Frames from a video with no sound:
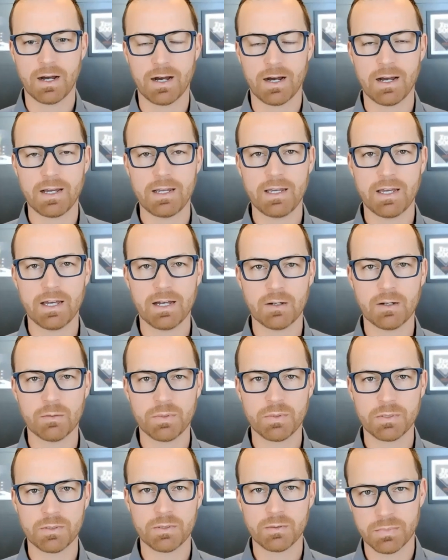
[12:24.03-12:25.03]
I
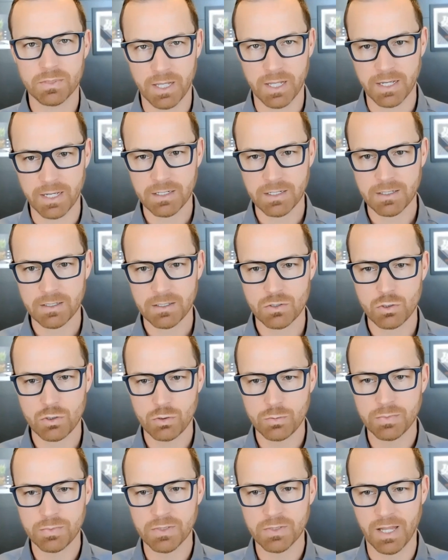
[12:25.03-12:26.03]
help blank
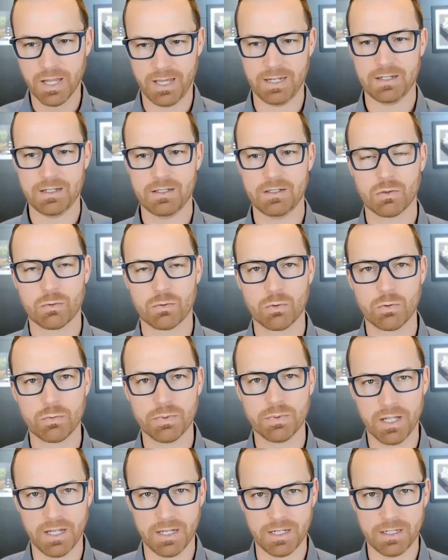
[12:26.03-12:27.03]
to blank through
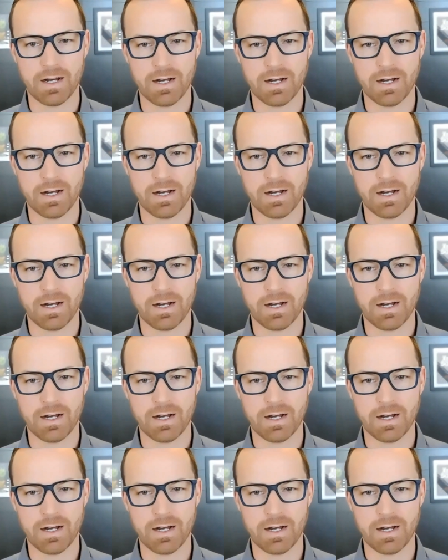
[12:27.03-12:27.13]
blank.